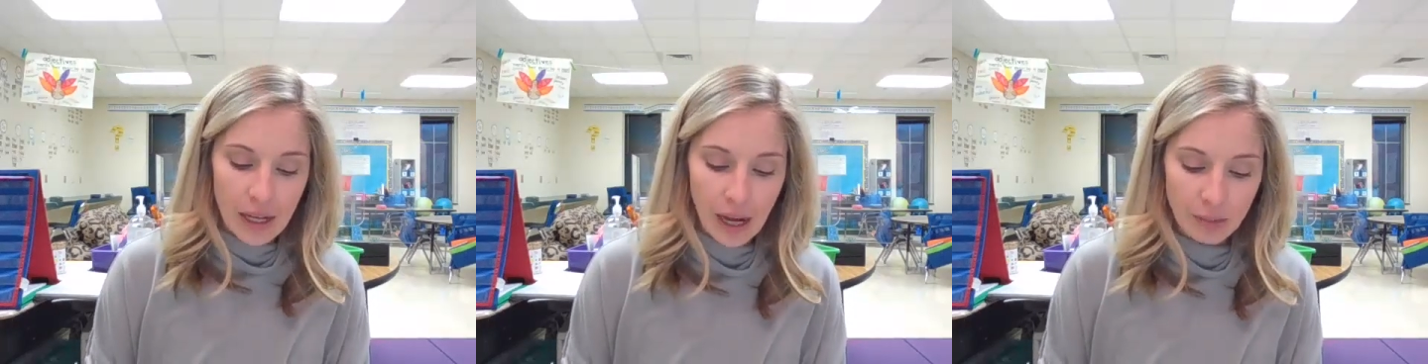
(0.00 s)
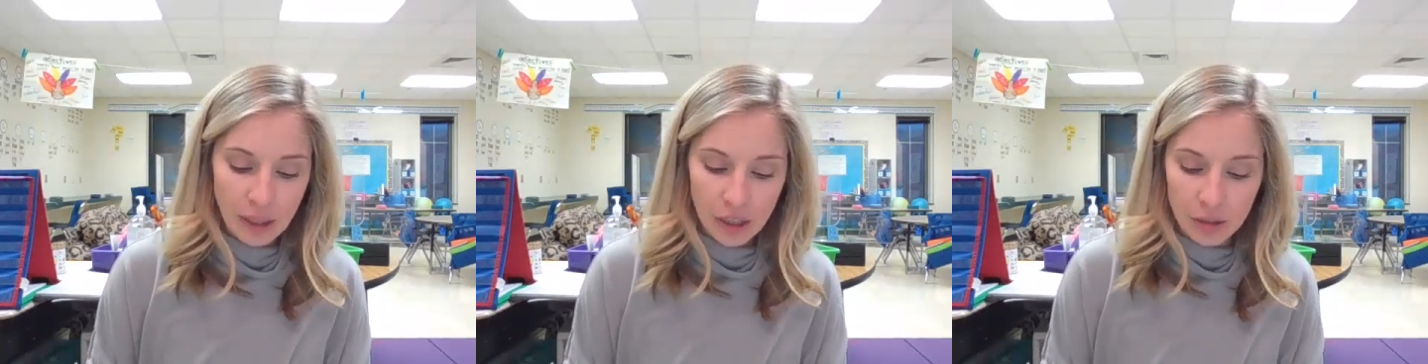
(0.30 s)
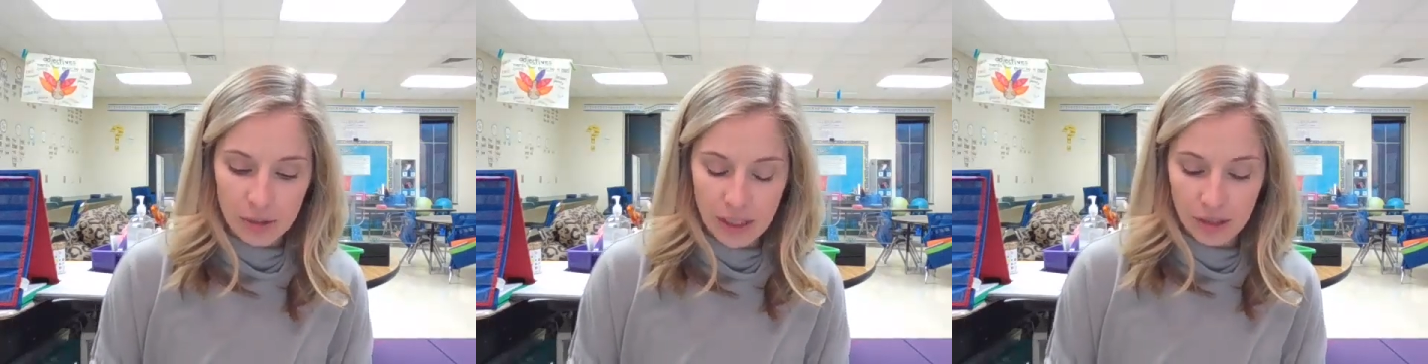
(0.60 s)
Captain
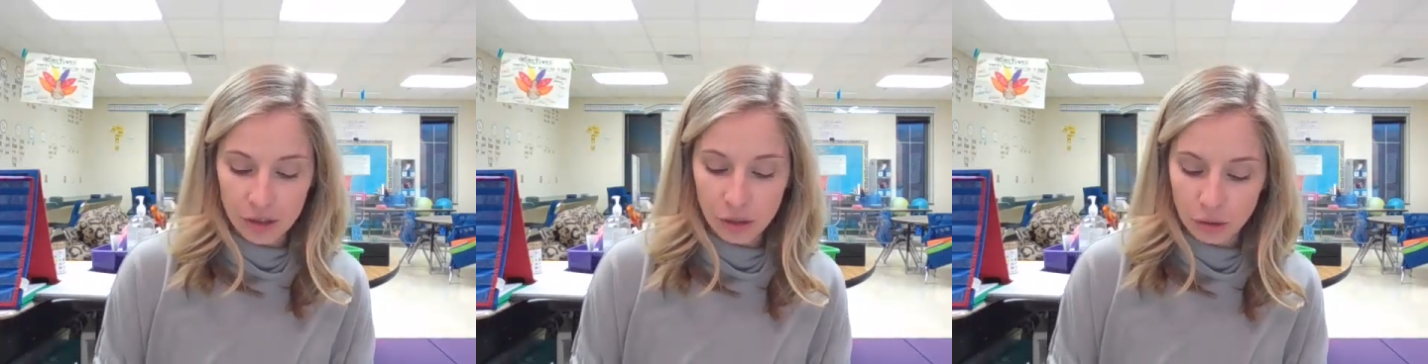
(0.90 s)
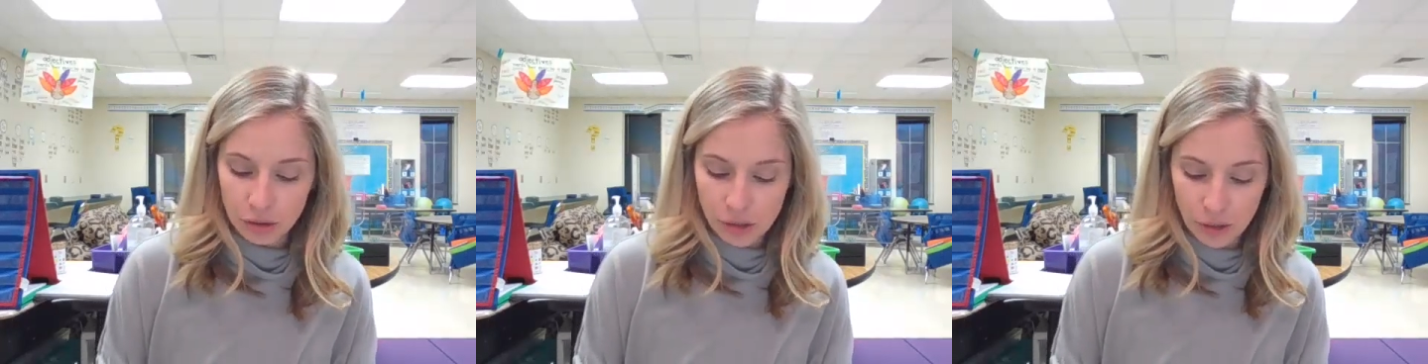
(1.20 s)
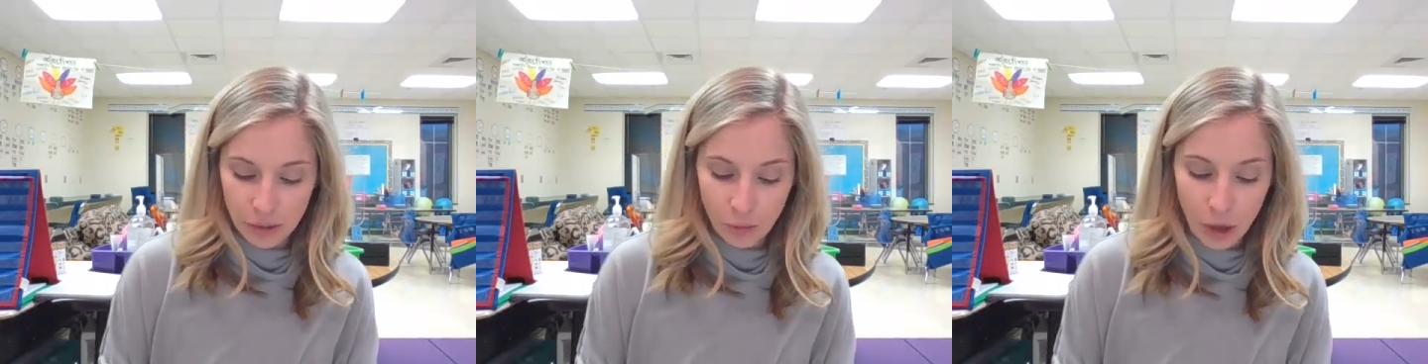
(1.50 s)
Cook was in the children's
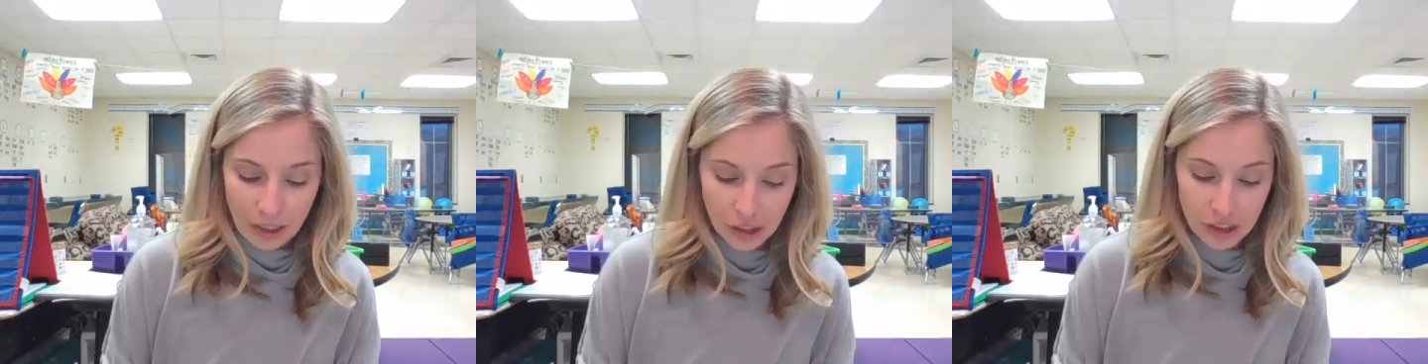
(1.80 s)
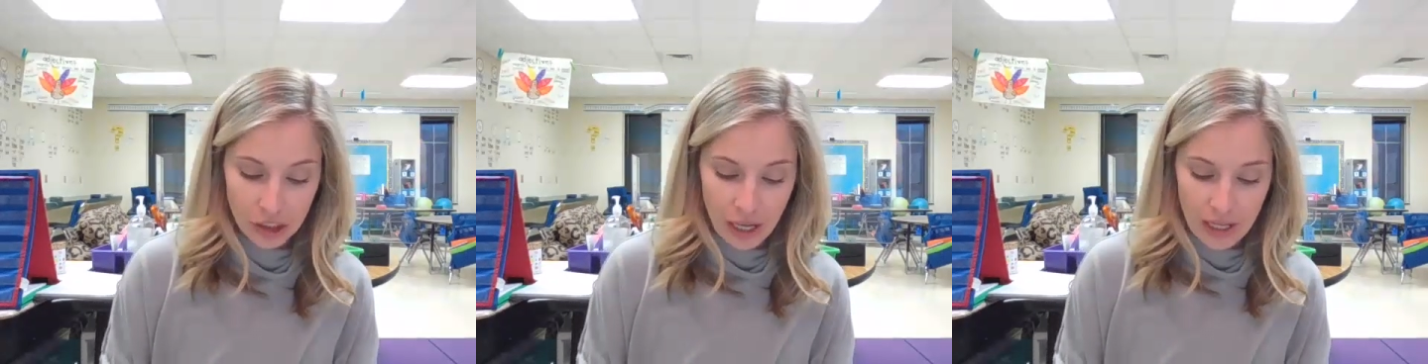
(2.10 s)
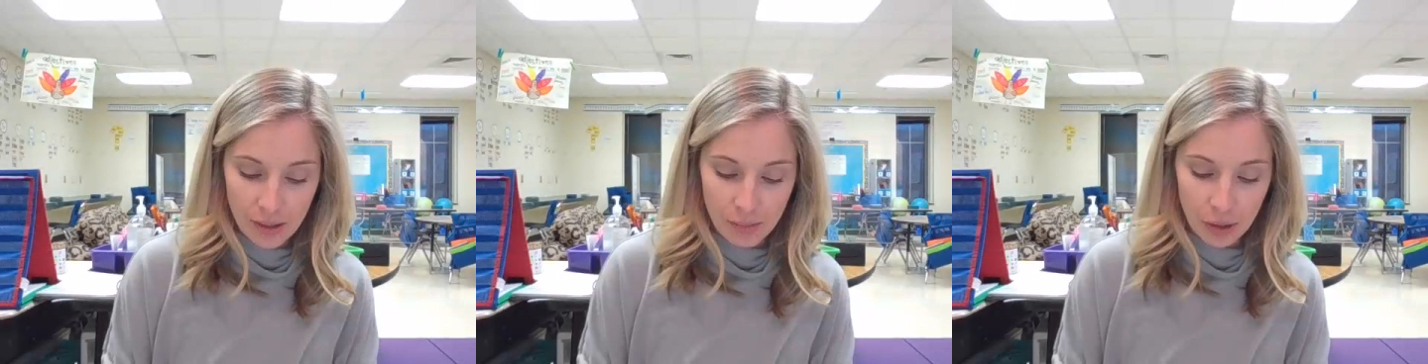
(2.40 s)
room watching
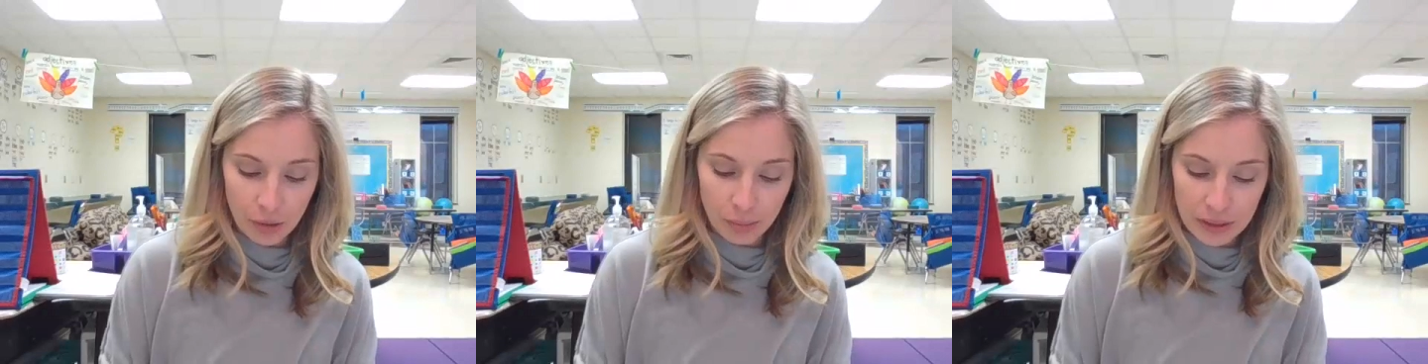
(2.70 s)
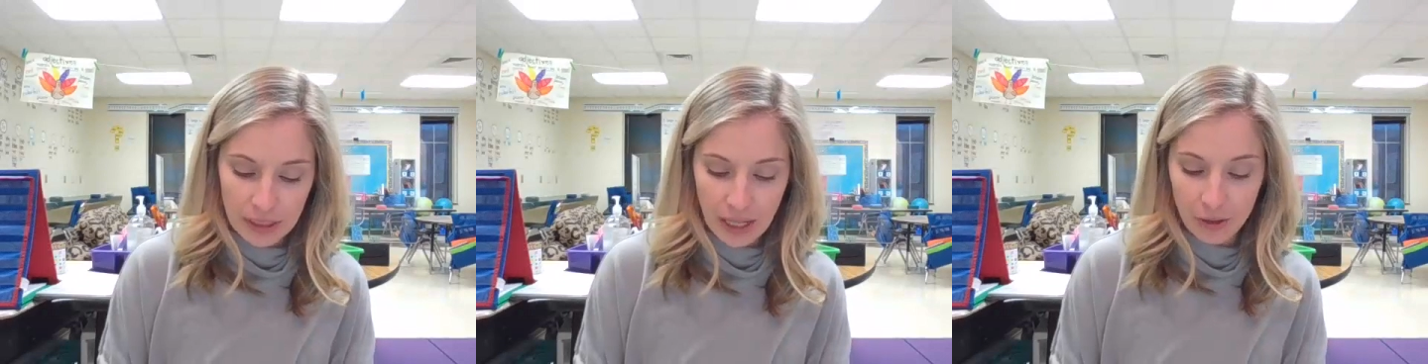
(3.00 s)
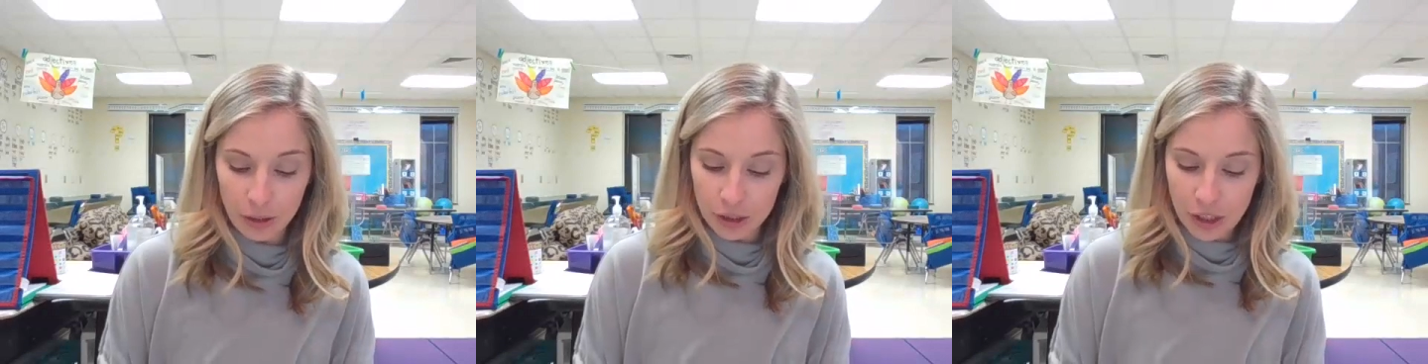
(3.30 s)
Janie and Bill put
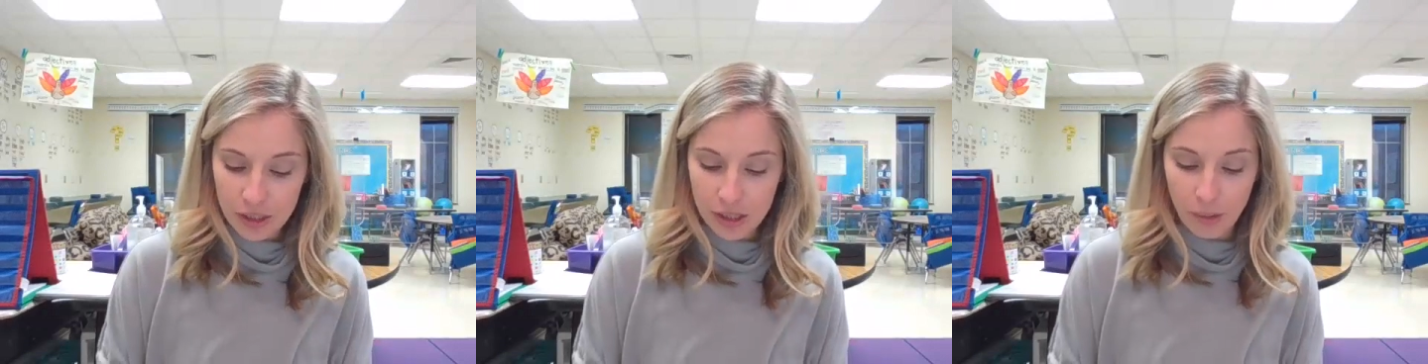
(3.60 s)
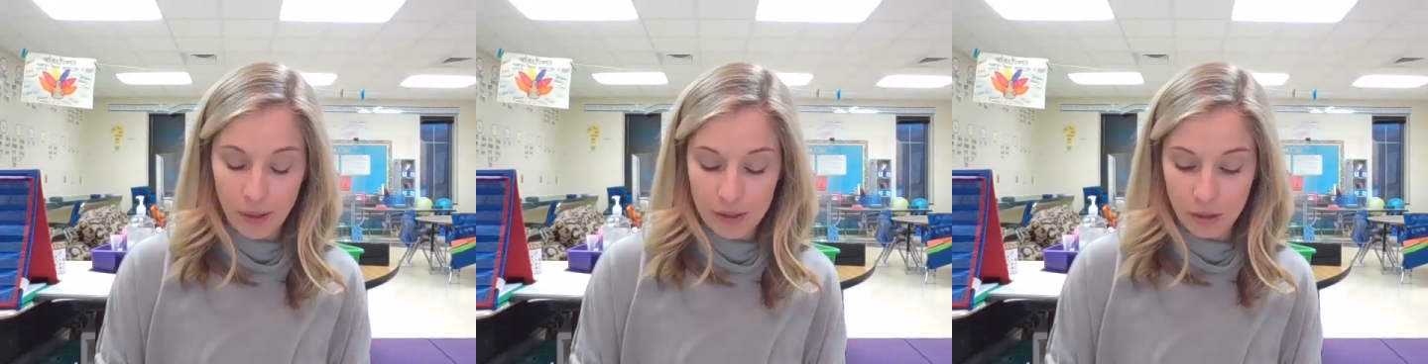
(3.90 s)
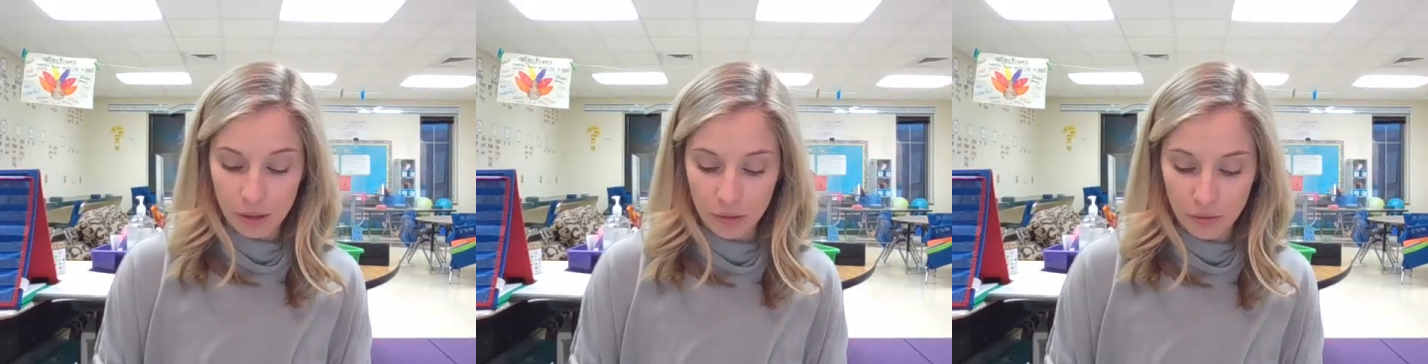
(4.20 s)
together a jigsaw
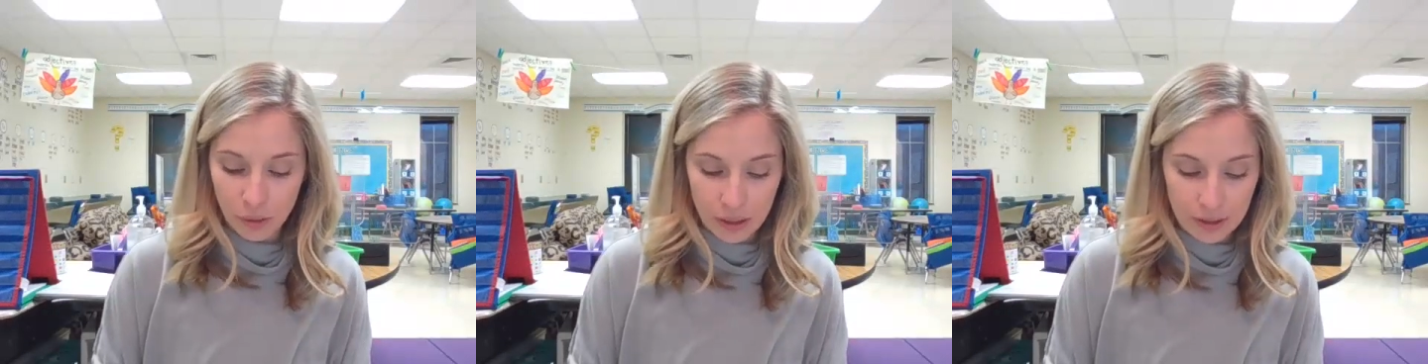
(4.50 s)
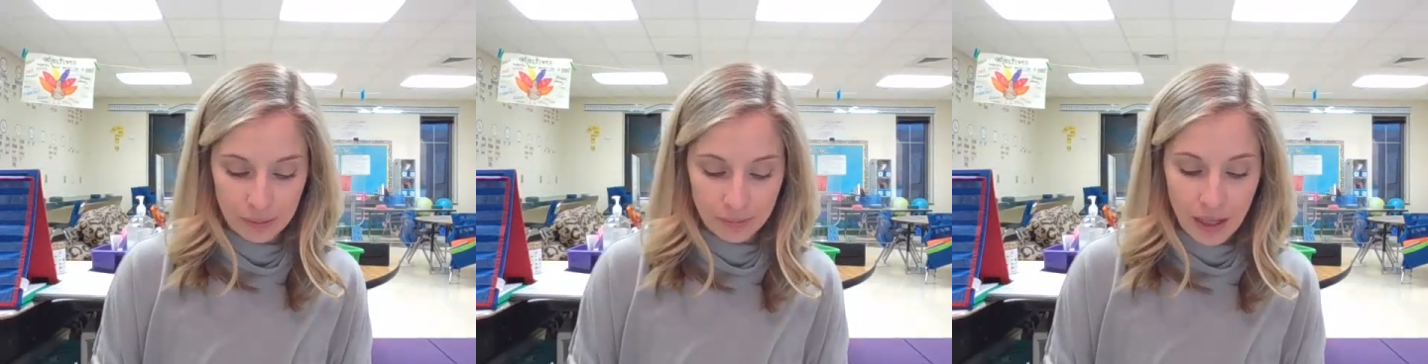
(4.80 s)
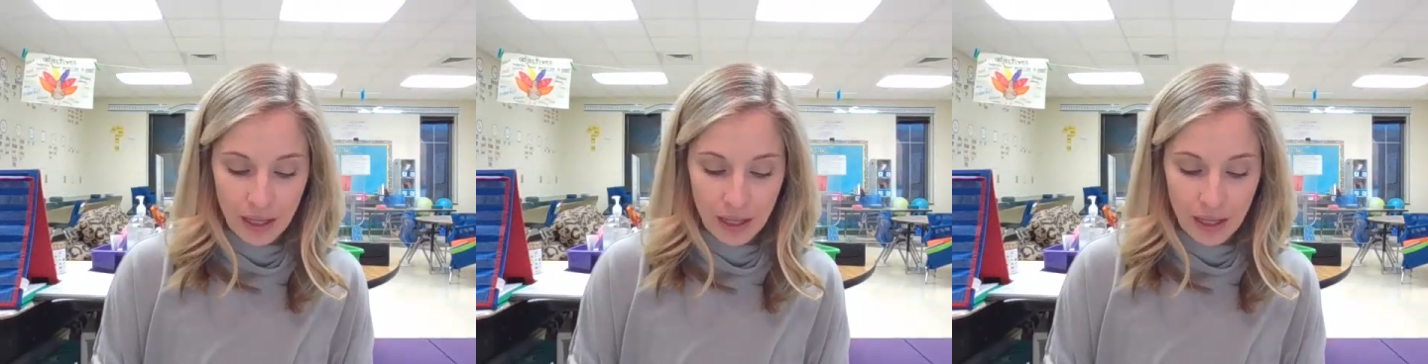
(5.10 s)
puzzle on the floor.